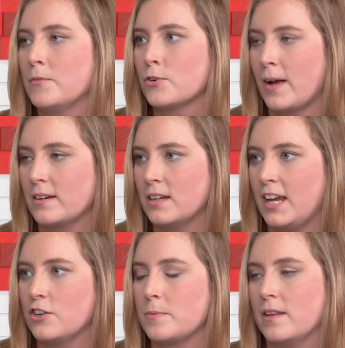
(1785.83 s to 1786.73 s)
Direct
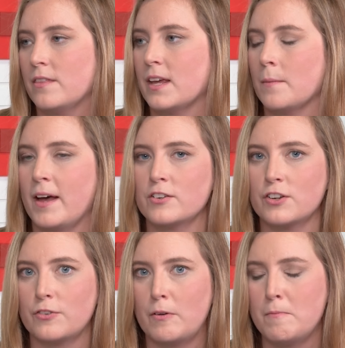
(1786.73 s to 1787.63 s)
engagement, think about
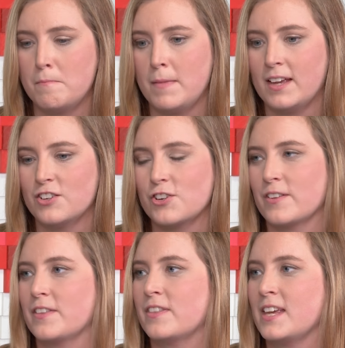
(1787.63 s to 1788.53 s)
just making sure
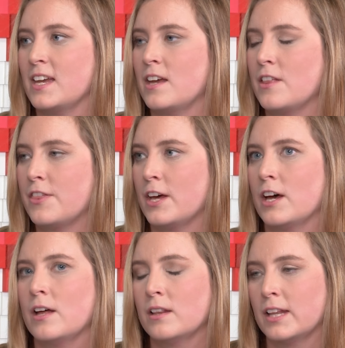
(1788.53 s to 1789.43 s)
that
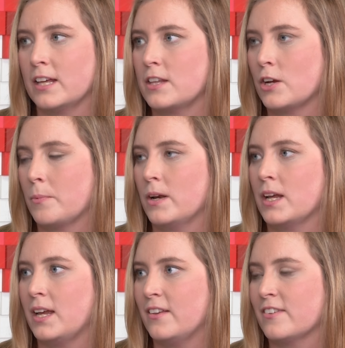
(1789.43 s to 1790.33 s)
the link that you're
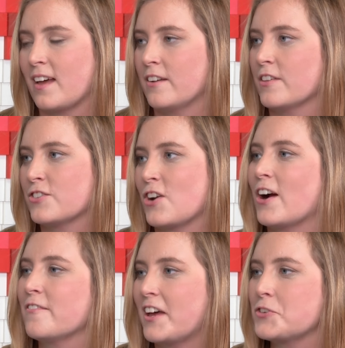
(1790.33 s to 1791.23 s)
putting is kind of the
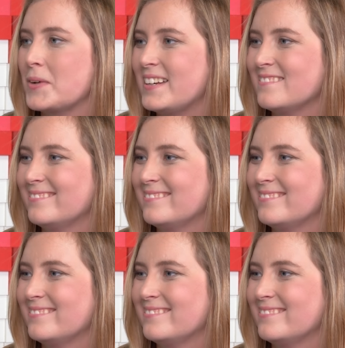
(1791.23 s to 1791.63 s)
star of that tweet.